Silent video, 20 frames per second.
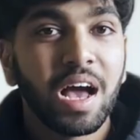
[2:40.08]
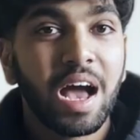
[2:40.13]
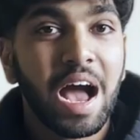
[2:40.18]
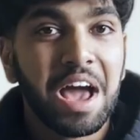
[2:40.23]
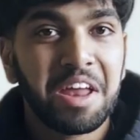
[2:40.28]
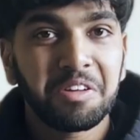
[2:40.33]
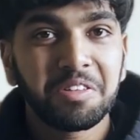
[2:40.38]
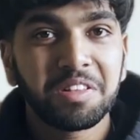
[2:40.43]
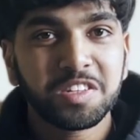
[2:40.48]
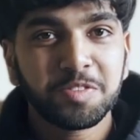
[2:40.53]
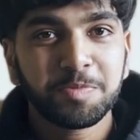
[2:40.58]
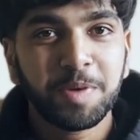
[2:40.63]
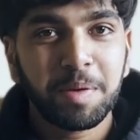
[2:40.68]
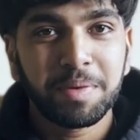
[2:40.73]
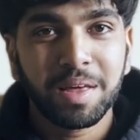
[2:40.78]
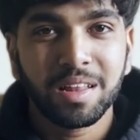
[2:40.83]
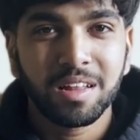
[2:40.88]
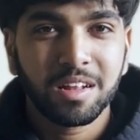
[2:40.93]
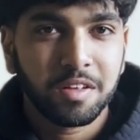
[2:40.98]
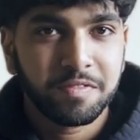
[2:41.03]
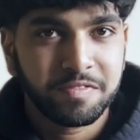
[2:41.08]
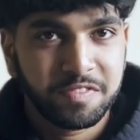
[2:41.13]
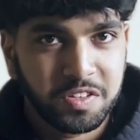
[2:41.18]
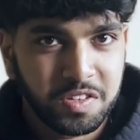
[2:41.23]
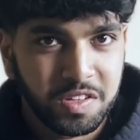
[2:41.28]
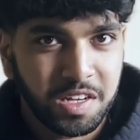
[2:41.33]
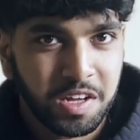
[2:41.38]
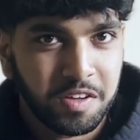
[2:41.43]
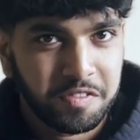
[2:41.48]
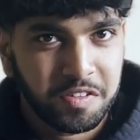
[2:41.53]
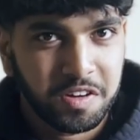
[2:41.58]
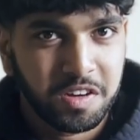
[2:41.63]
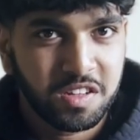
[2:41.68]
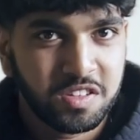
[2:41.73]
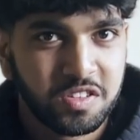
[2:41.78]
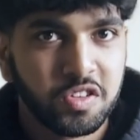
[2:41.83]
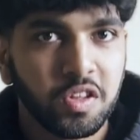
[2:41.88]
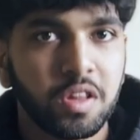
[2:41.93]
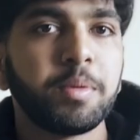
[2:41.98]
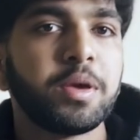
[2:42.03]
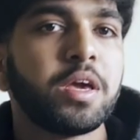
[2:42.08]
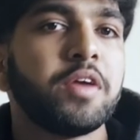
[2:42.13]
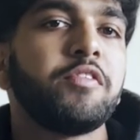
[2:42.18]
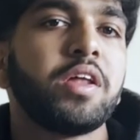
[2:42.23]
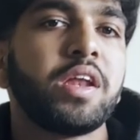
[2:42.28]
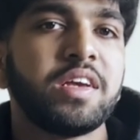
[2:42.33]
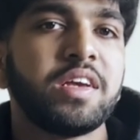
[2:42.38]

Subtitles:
I know this might be a little confusing at first, so let me give you an